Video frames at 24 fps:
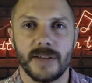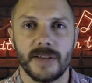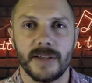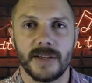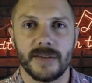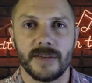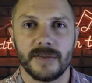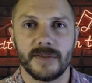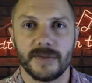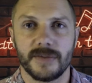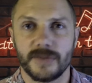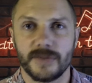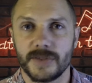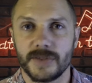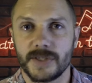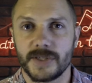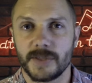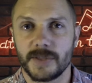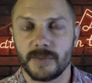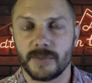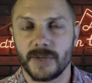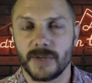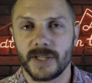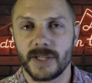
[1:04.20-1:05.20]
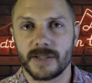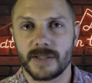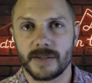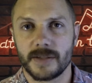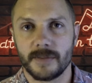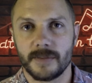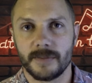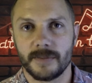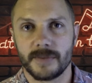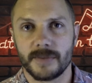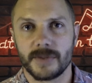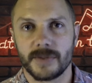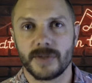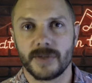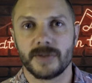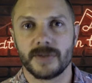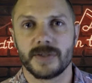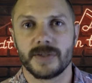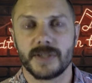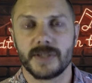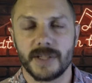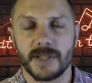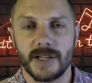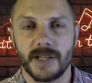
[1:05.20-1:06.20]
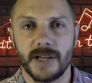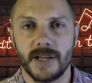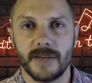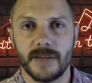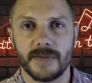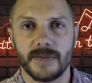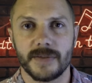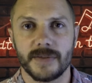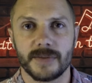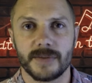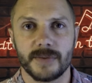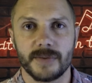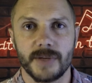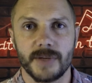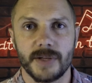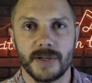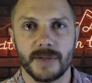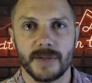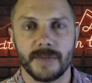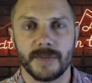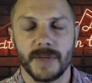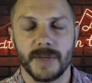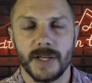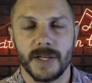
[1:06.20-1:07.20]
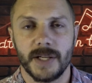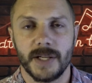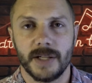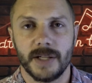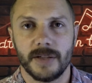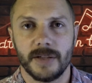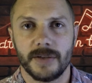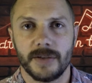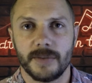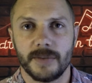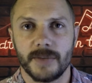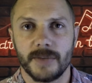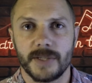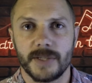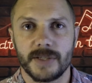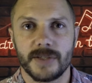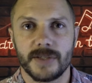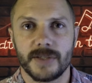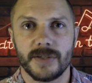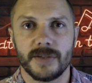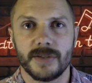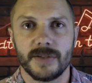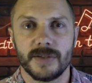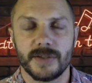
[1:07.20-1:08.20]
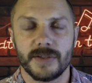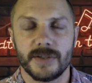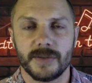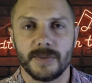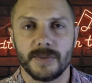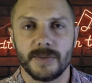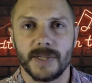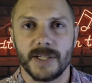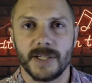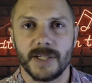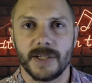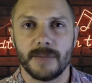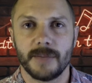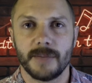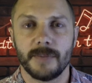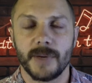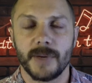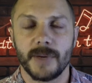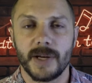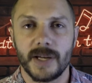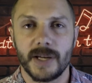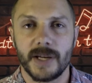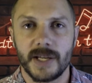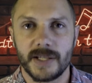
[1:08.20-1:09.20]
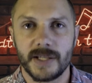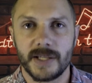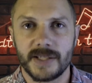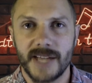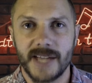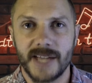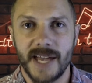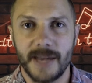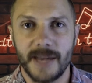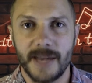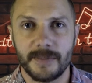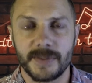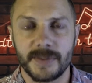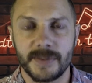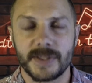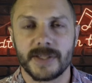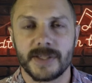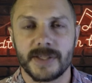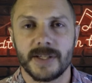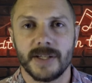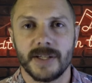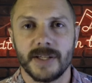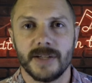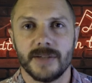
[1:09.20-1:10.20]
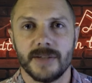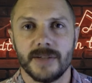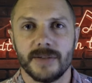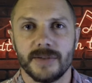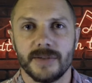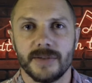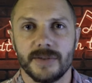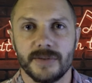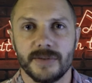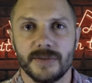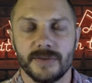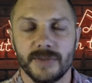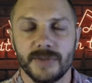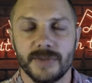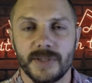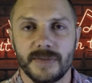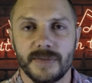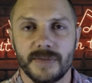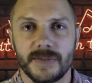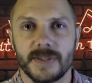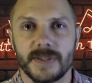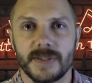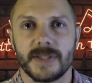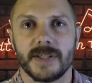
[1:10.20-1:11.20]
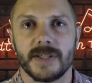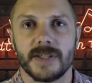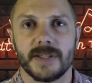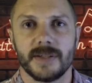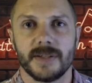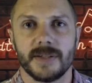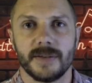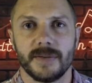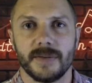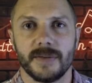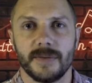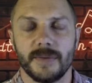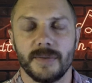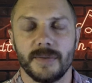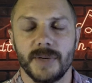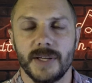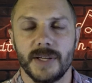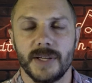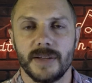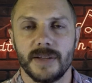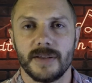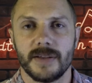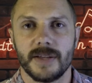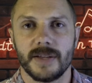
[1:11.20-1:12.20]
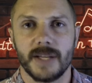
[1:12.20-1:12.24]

thing for us to bring some songs to life as well. A lot of my students will be combining tabs or riffs with